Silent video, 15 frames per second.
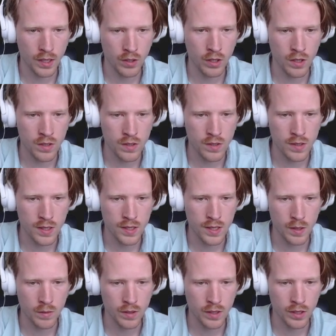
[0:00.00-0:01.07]
You can also
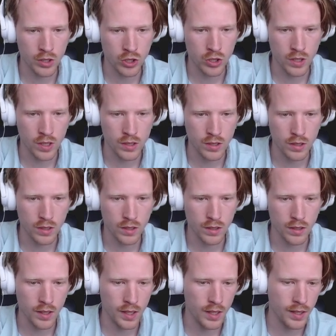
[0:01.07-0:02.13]
succeed with a
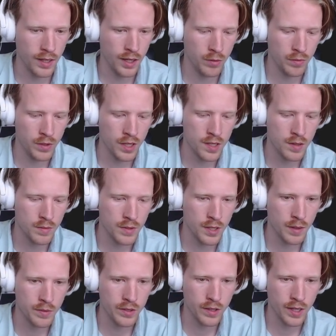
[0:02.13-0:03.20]
constructor. Elm custom
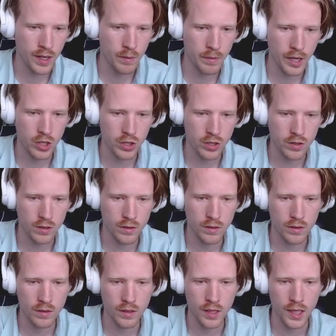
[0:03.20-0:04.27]
types are kind of magical.
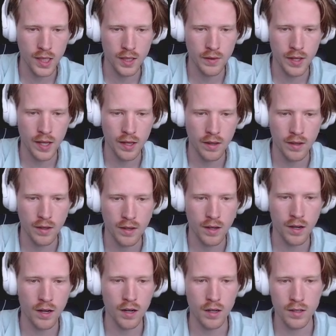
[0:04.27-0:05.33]
They
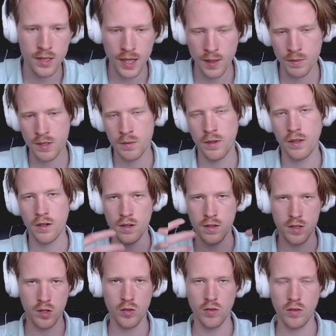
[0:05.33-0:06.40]
are types, and they're
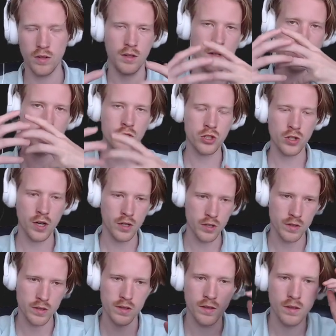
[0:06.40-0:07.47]
also
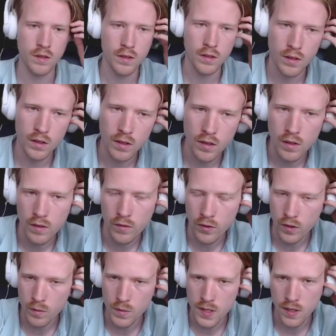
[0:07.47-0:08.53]
constructors
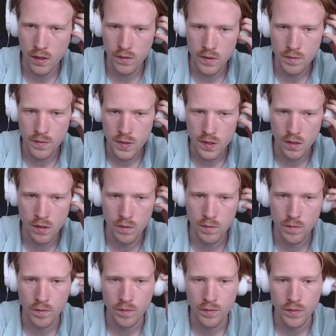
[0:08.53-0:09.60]
for themselves. So
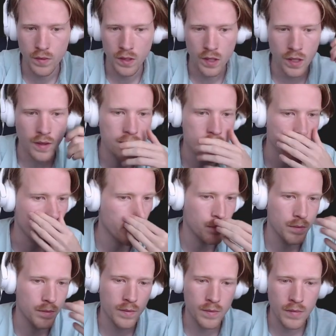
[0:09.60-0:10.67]
that's another
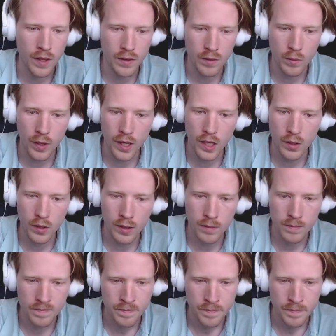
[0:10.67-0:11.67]
way to do it.